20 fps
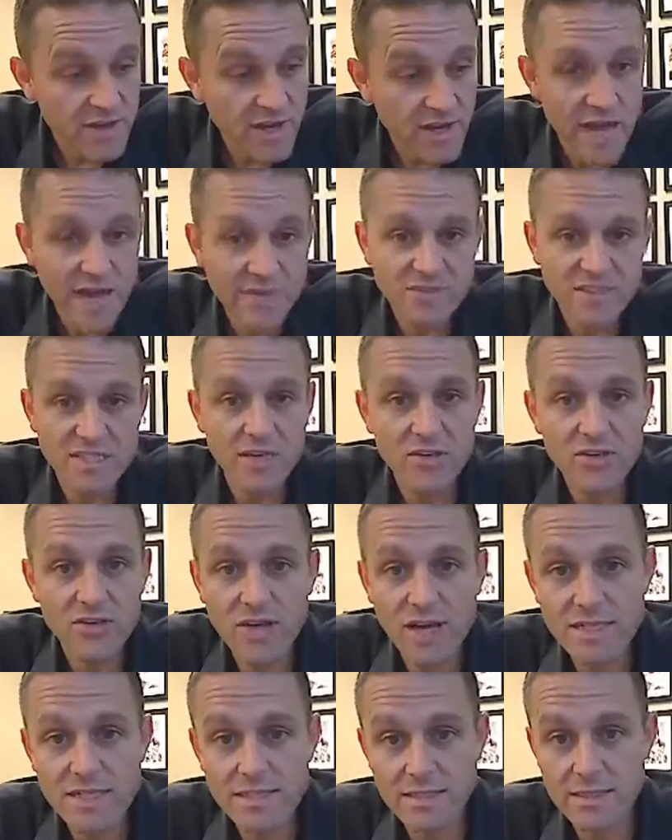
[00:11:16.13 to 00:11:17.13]
thing I have to tell you
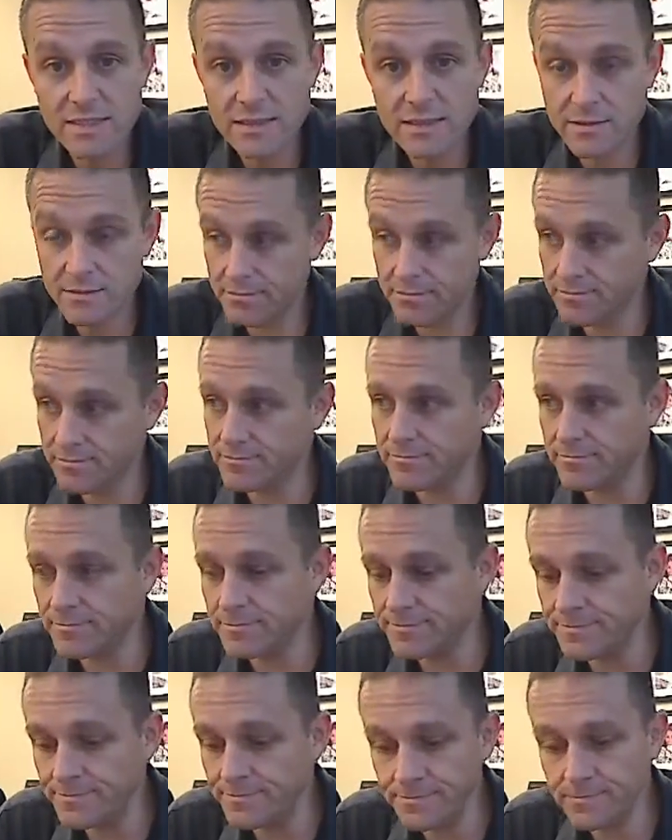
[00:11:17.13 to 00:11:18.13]
guys is
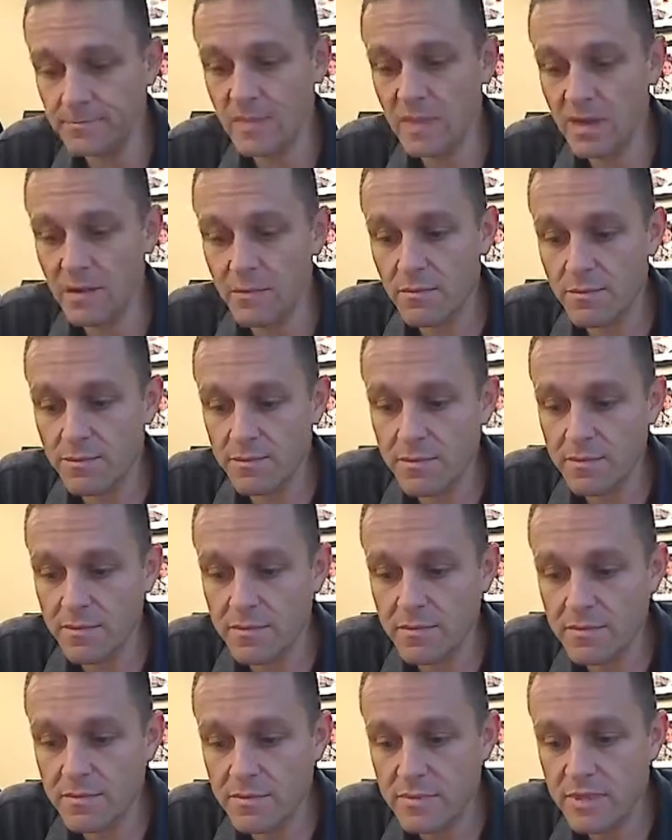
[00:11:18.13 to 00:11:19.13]
the
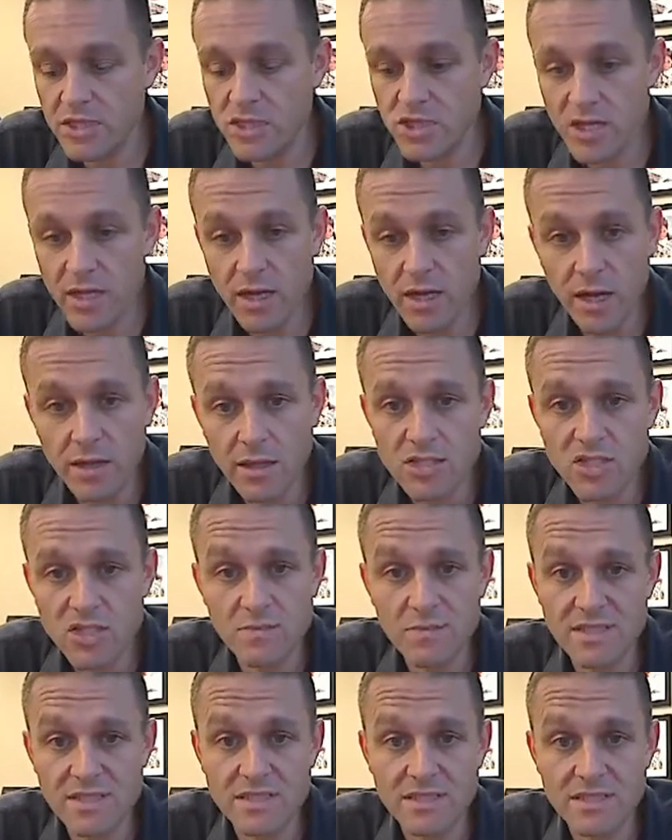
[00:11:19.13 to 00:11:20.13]

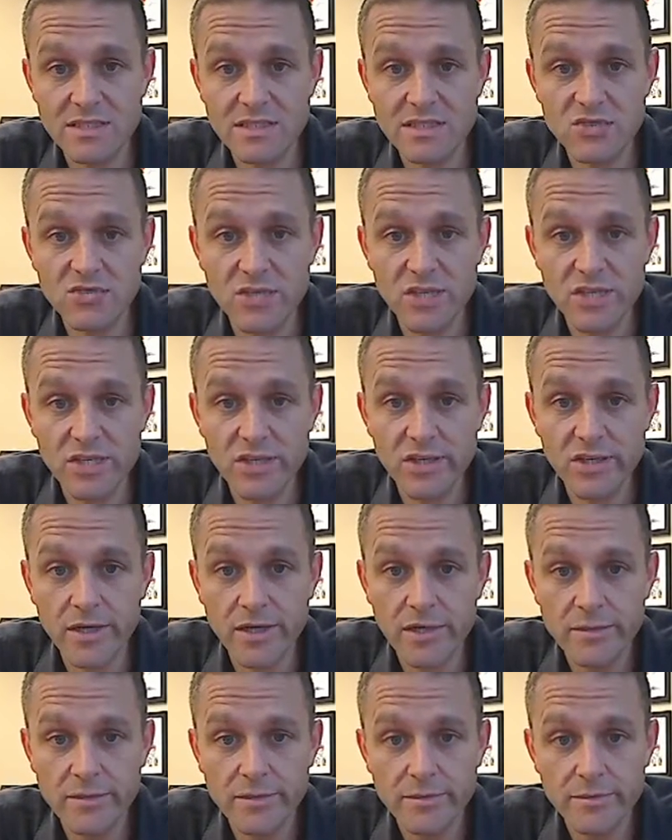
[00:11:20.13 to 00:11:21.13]
Shakeology business is really
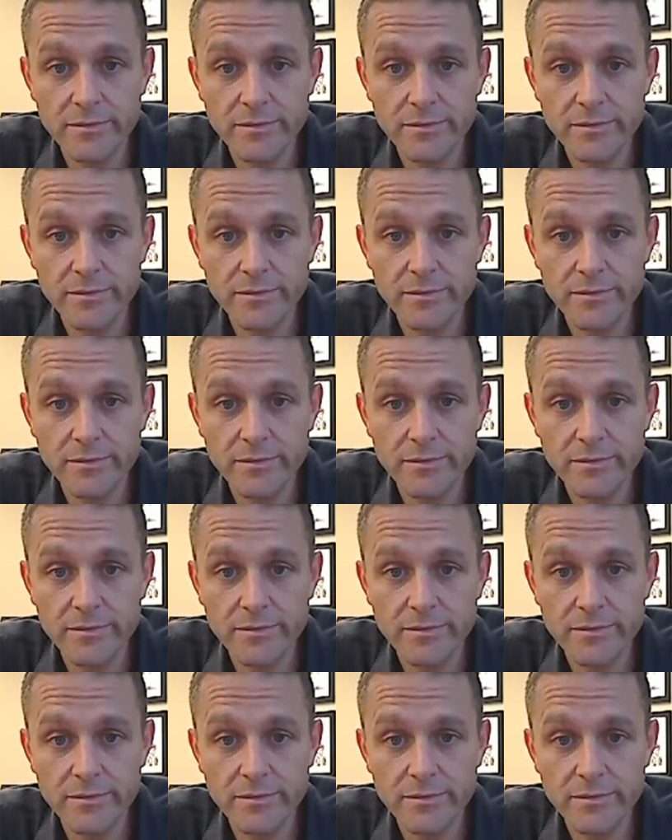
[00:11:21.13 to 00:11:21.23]
good.